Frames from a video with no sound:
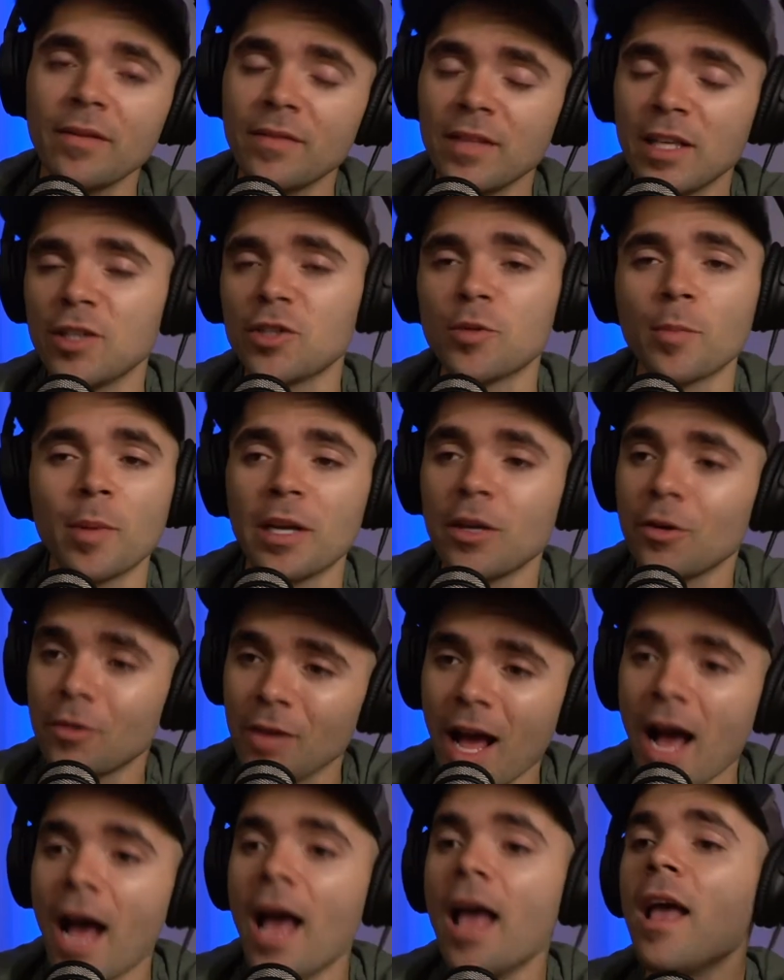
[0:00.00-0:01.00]
in the Easter Bunny or
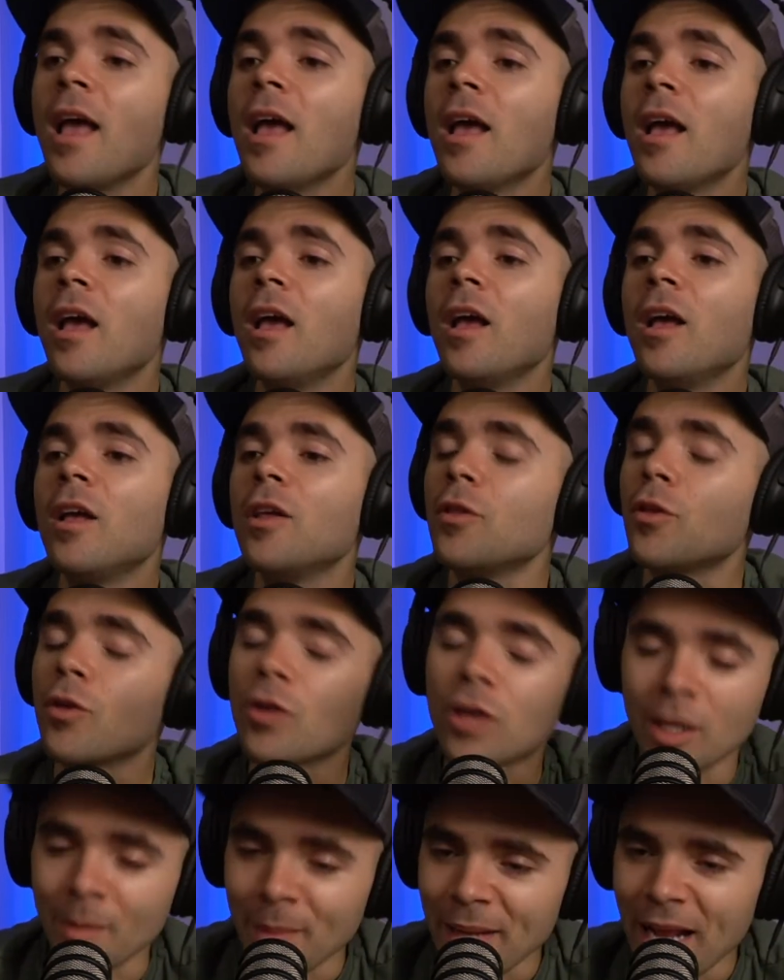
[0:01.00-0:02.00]
not. They're
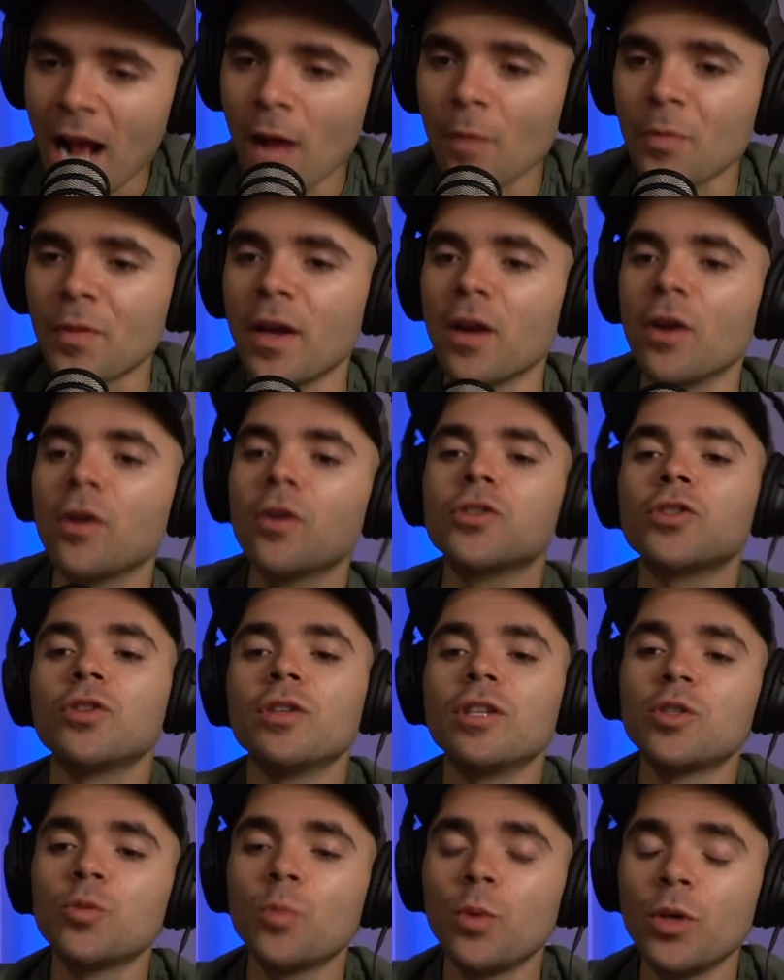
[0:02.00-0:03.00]
going to be out there. So
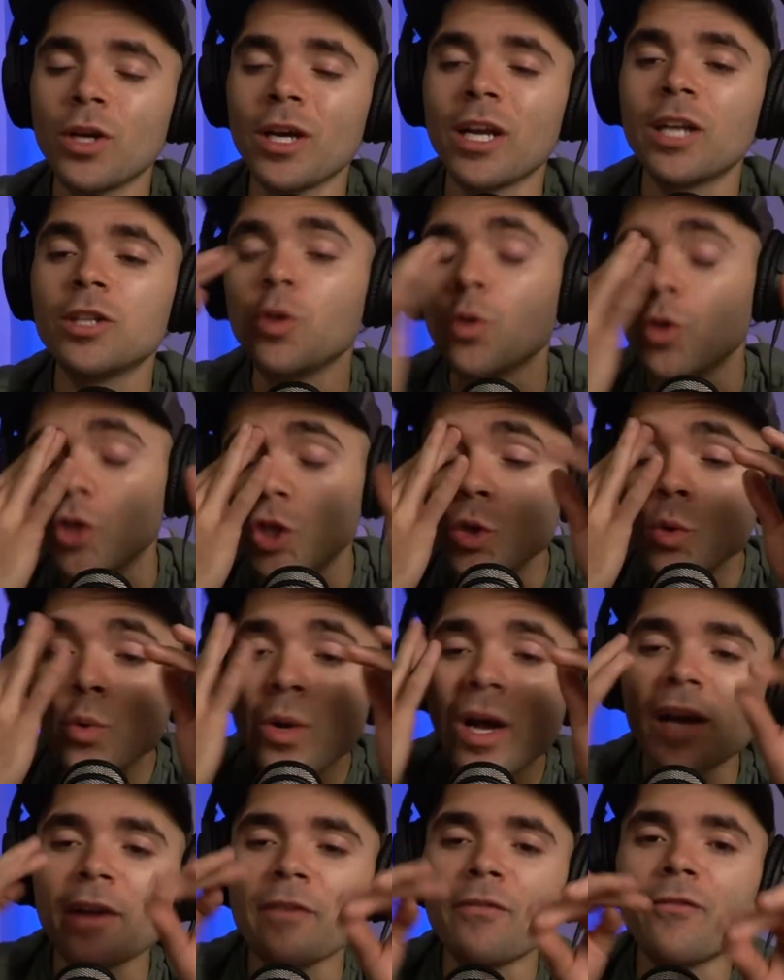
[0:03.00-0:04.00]
this is what you got to do. You
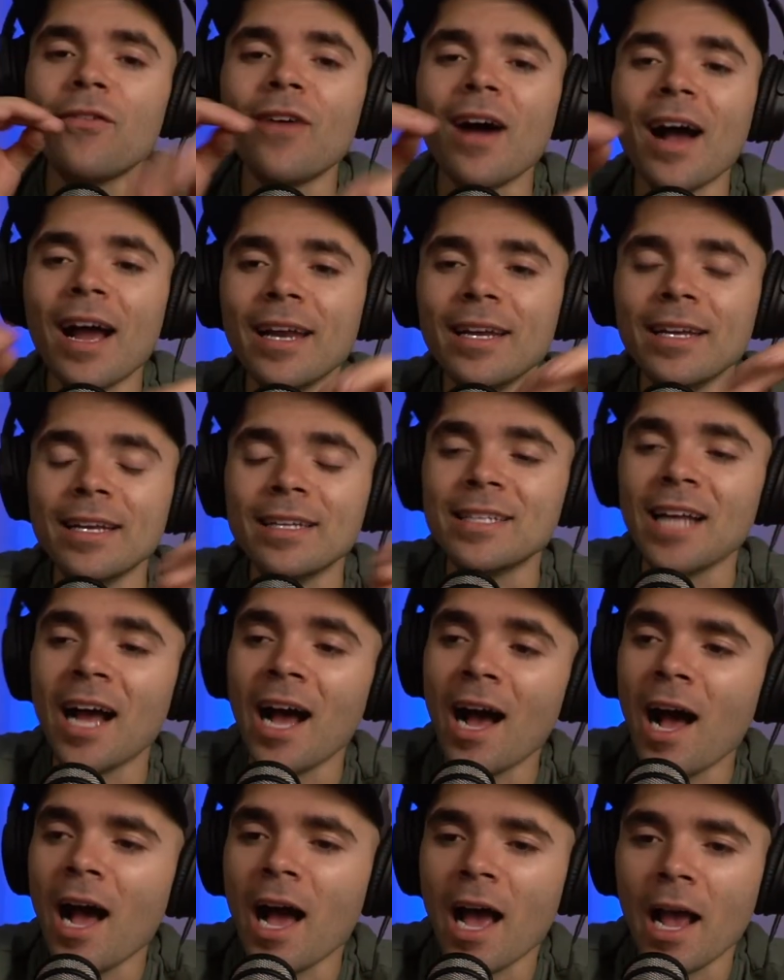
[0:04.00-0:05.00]
got to find a
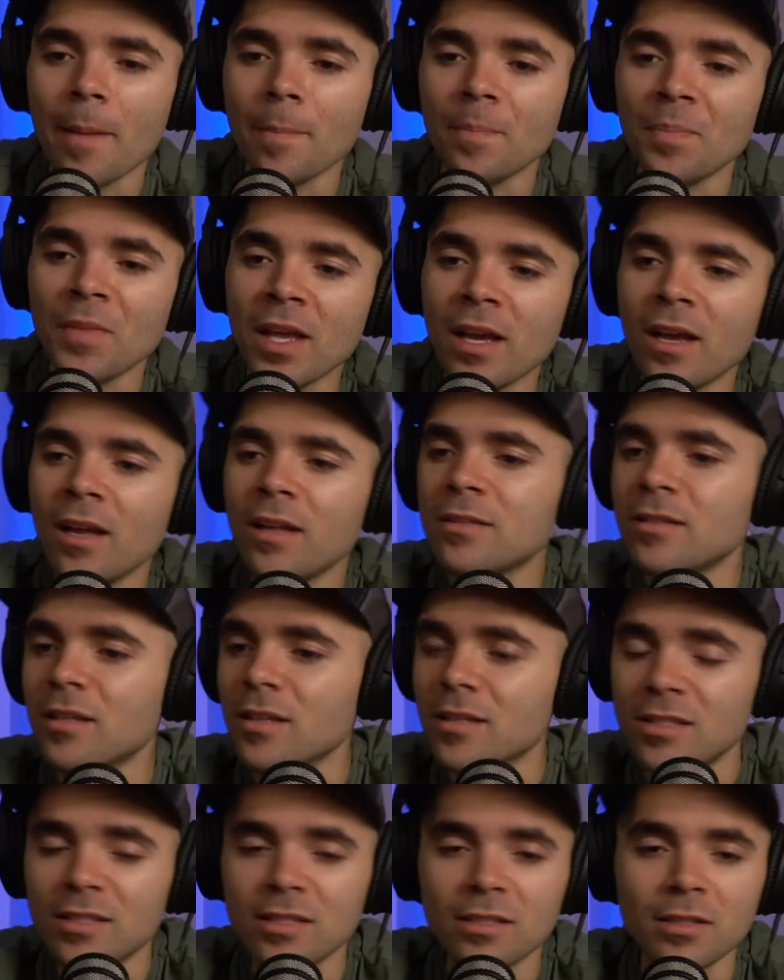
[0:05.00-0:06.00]
time to
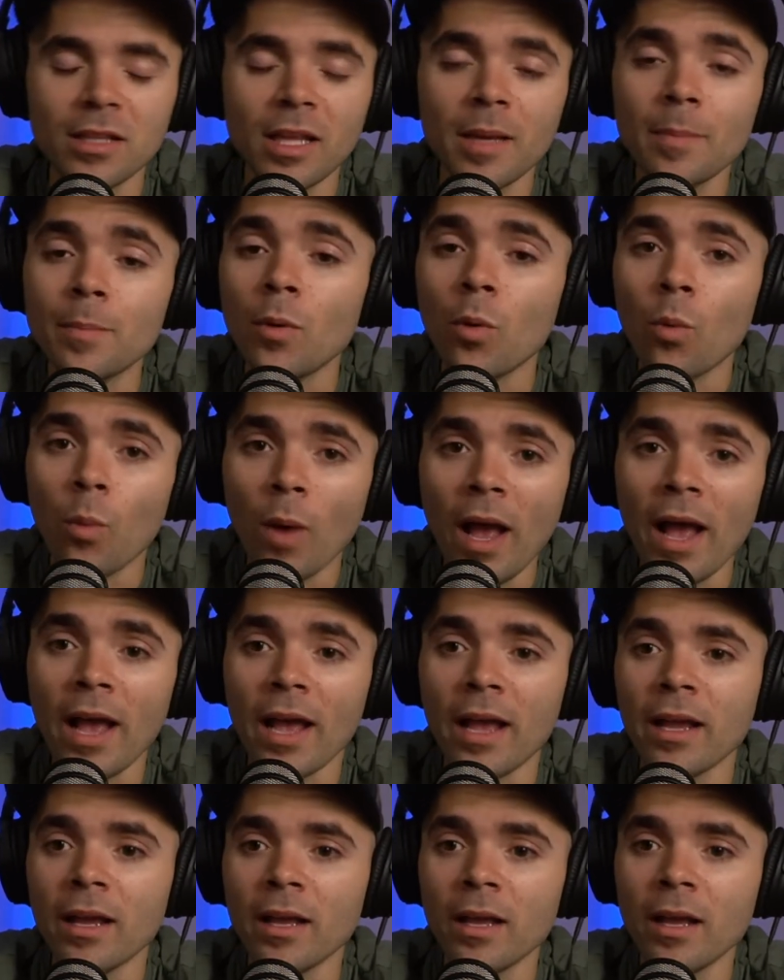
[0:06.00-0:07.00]
slip
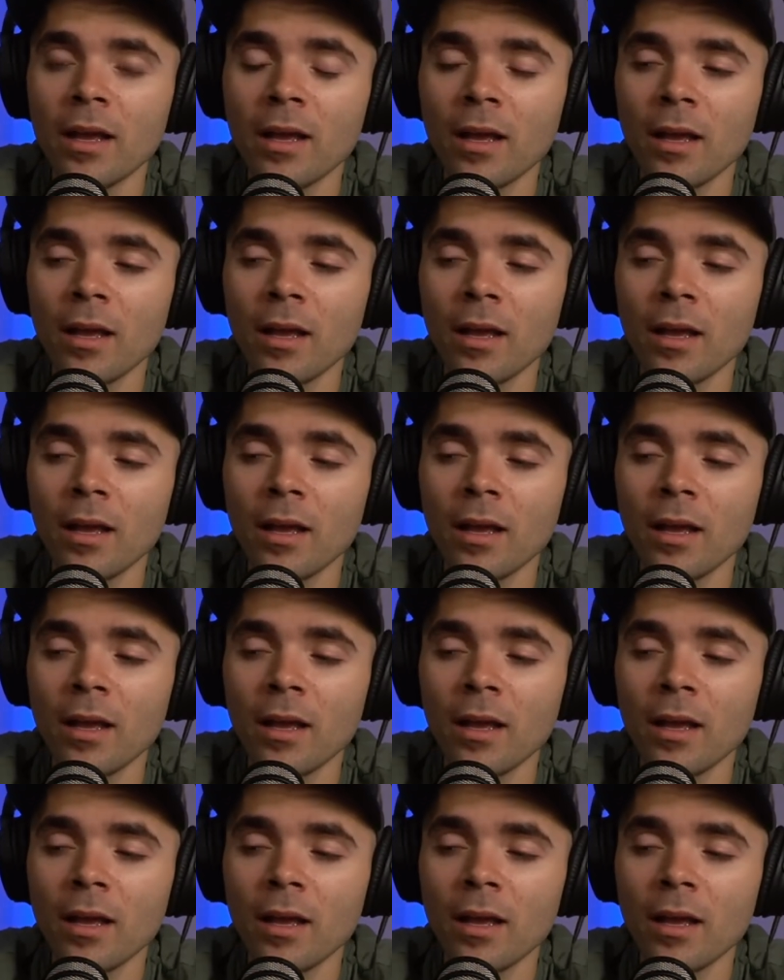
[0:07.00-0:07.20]
away